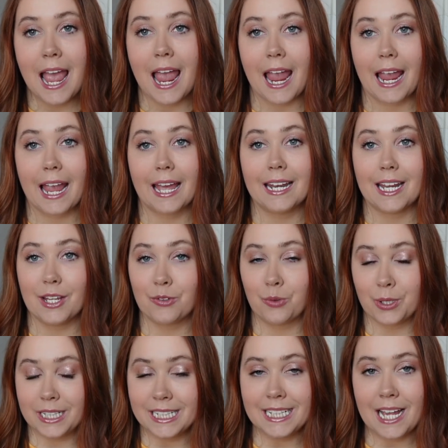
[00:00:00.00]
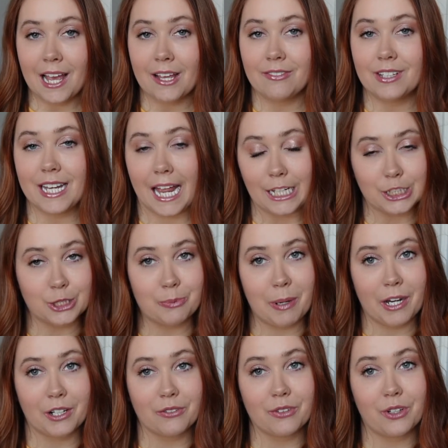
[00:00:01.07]
And if we didn't have an extra
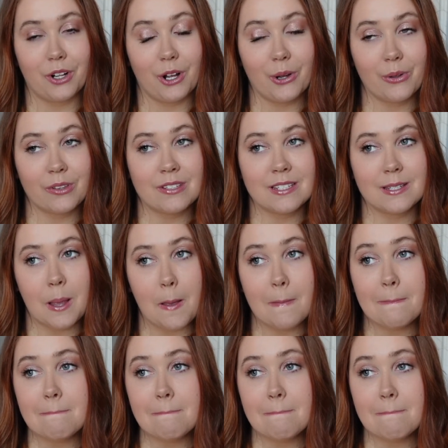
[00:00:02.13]
pair of clothes,